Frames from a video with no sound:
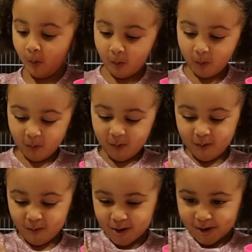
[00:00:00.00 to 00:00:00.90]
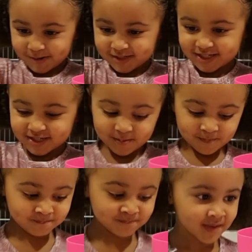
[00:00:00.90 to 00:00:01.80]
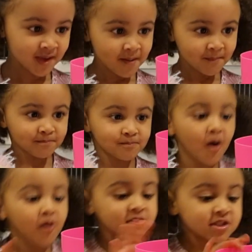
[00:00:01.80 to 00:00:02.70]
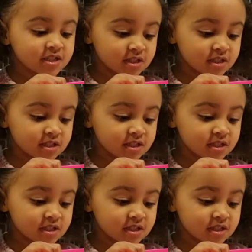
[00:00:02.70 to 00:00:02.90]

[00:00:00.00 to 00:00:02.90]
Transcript: Oh, this is the most.